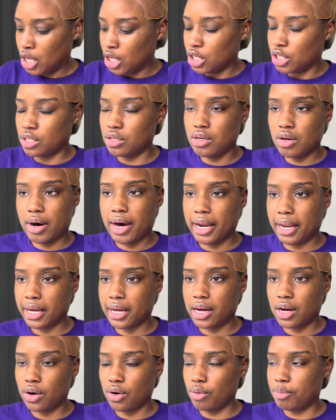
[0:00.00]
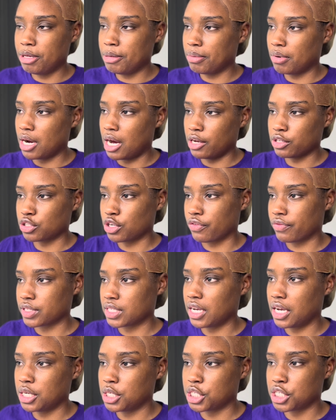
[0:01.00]
You know how they go, people cause
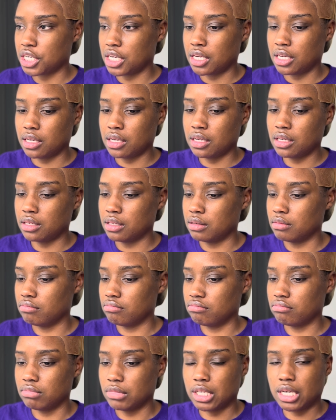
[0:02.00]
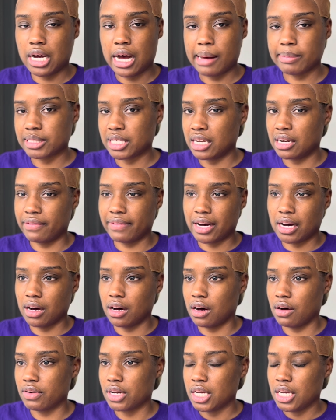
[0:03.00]
confrontation, the cops get
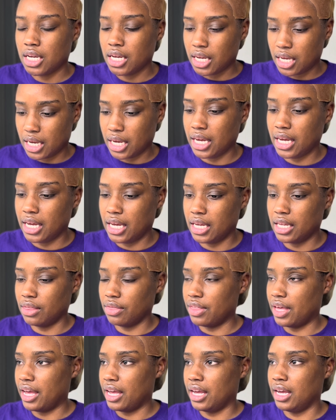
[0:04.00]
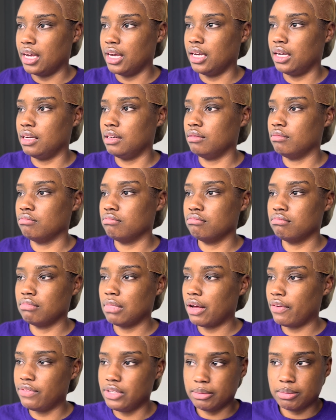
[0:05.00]
involved, and they
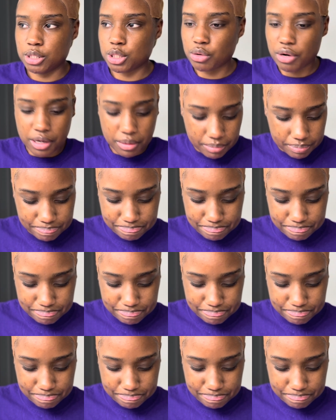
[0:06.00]
flip the script.